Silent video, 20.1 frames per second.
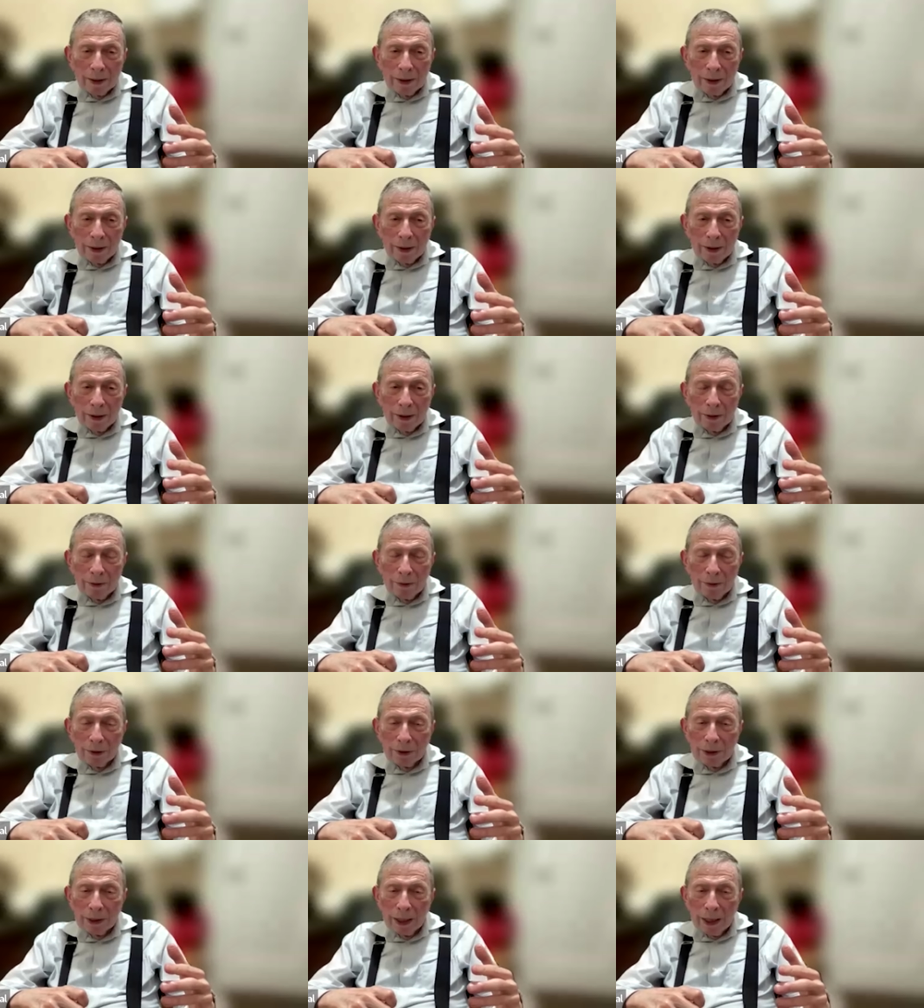
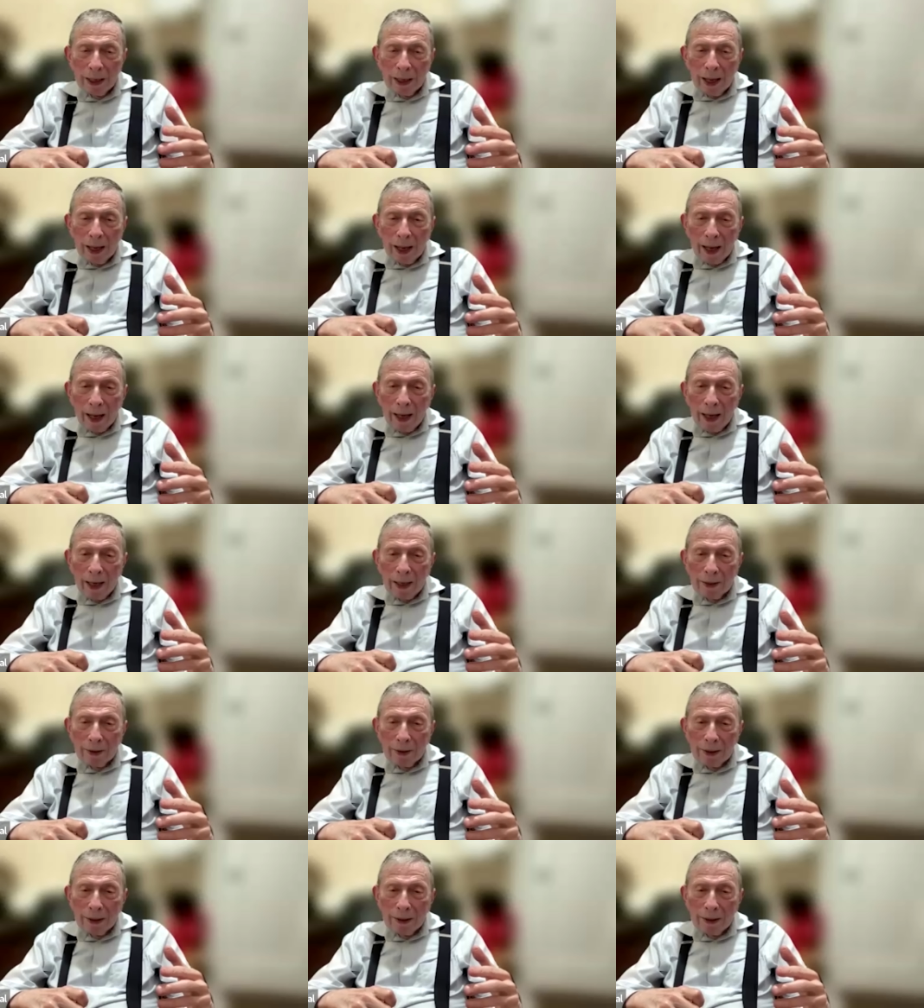cathedrals,
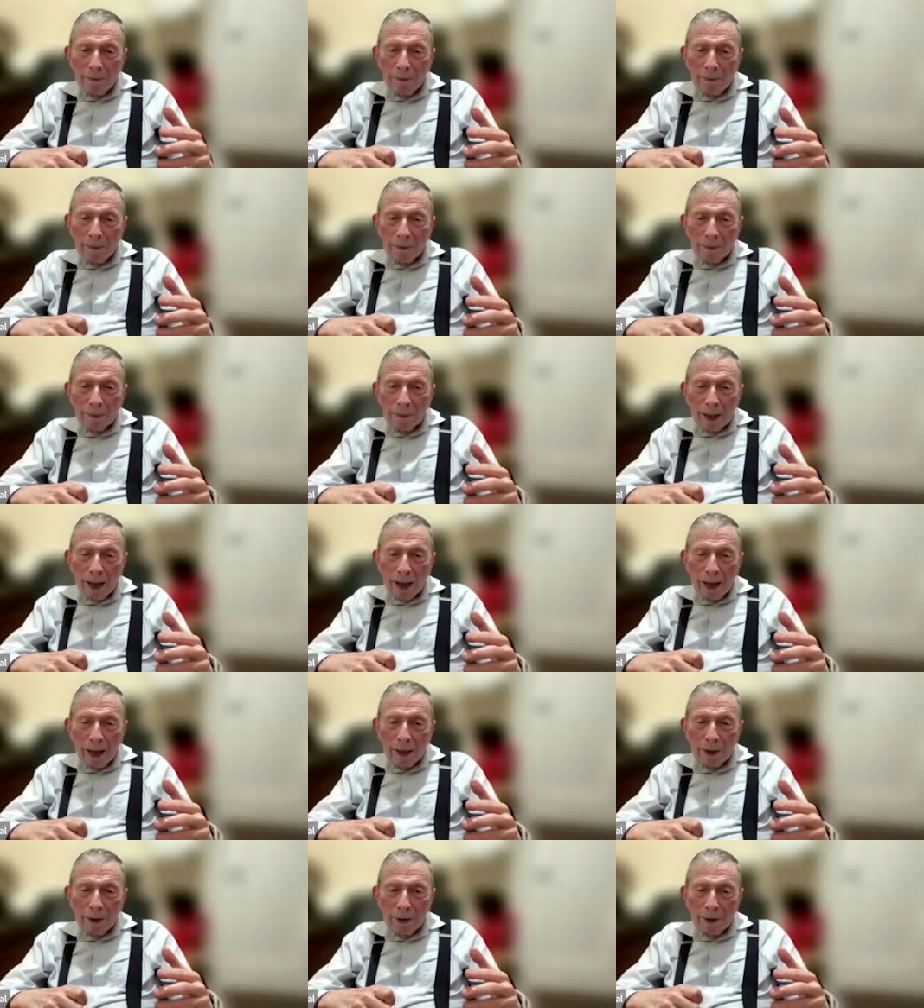and
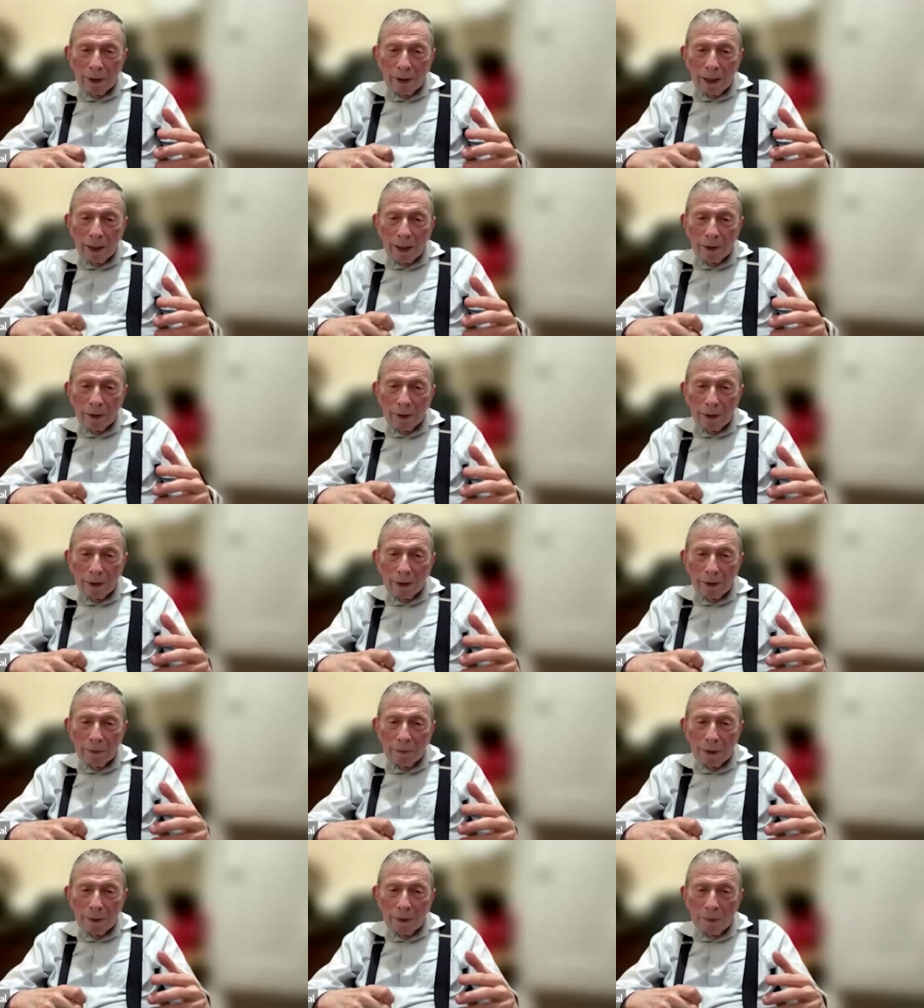I heard later
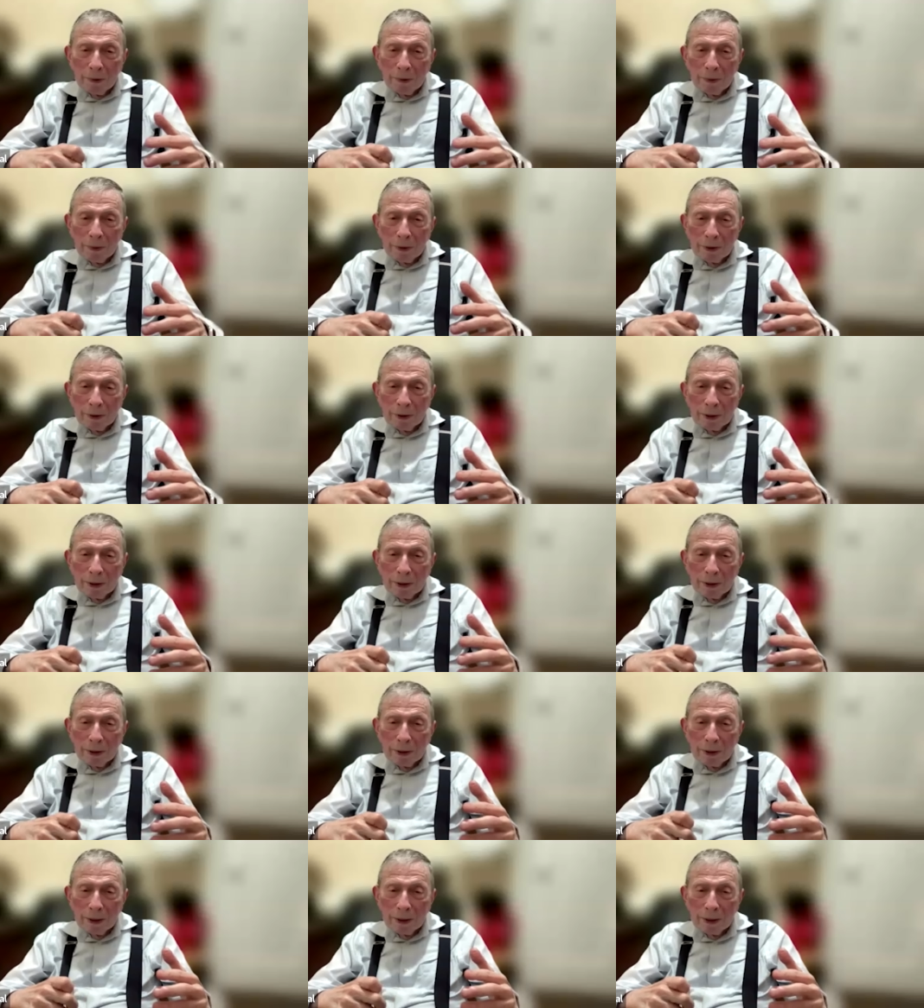that people were
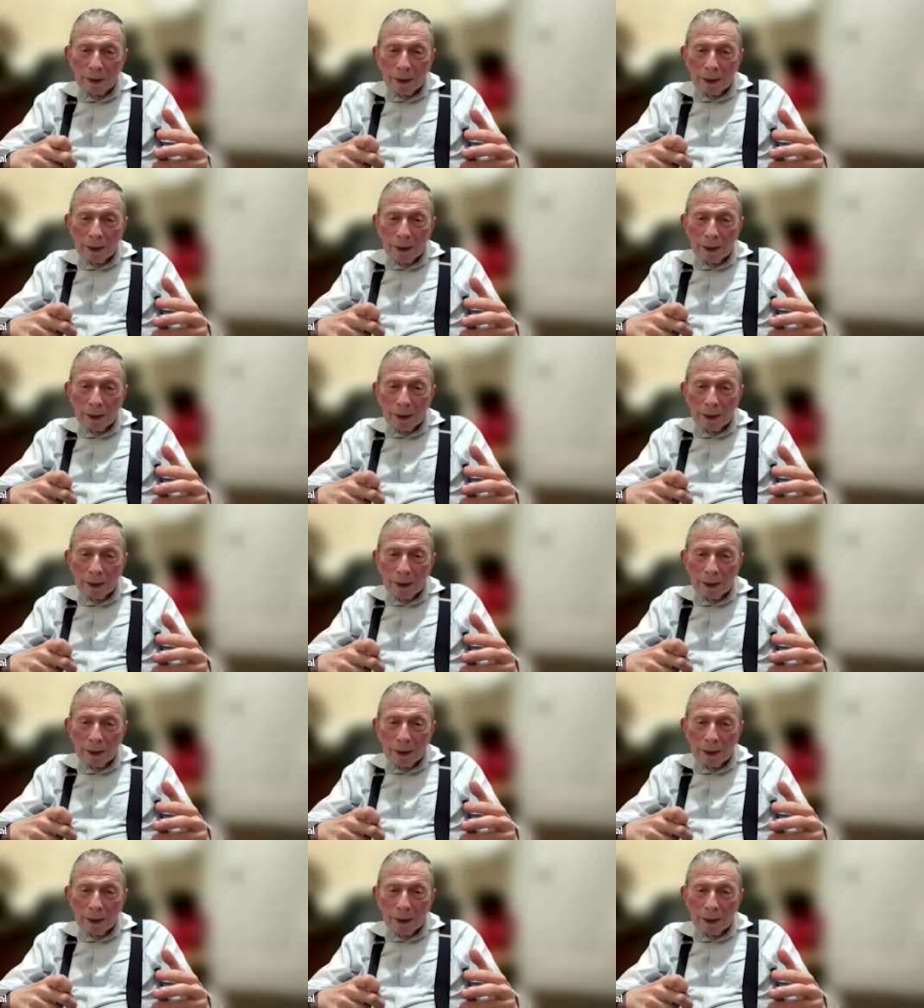just